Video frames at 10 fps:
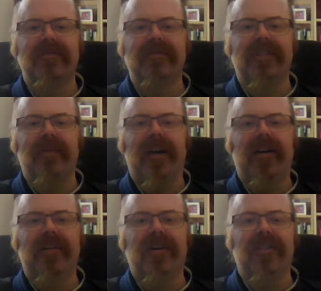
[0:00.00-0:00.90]
There we are,
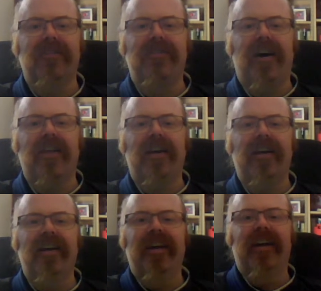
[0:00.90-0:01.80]
God the Father,
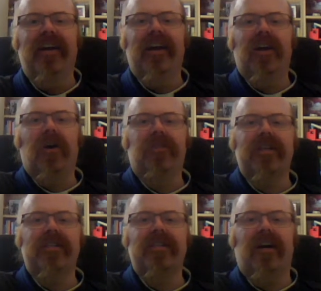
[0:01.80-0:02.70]
God the
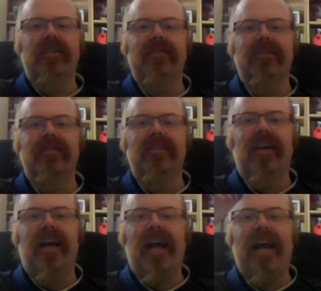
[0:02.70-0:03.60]
Son,
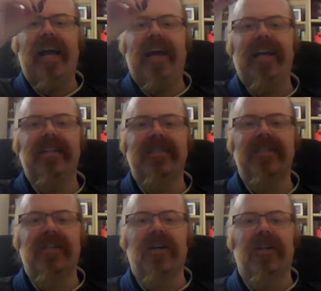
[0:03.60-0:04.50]
and
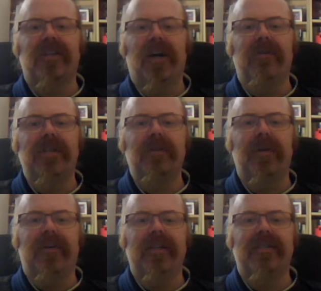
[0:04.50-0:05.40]
God the Holy
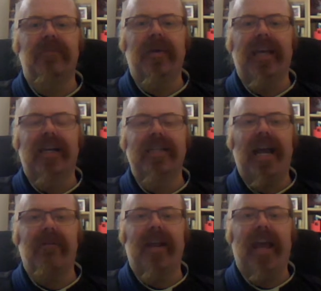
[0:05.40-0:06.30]
Spirit being
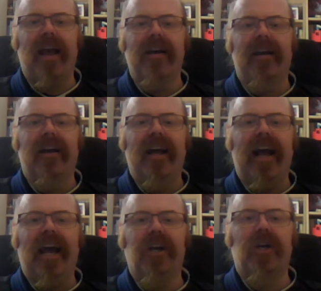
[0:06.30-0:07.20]
down here.
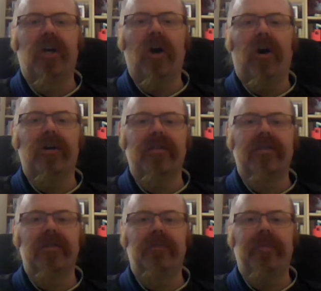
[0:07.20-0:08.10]
And God
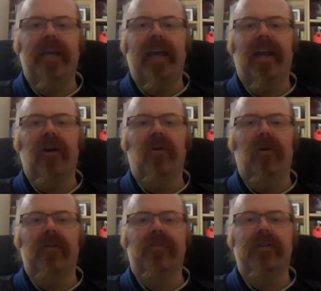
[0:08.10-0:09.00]
being
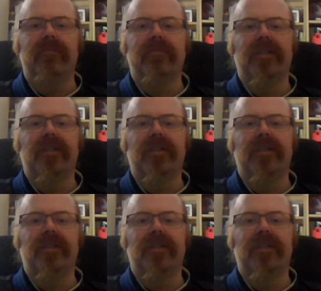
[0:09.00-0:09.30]
all of them. So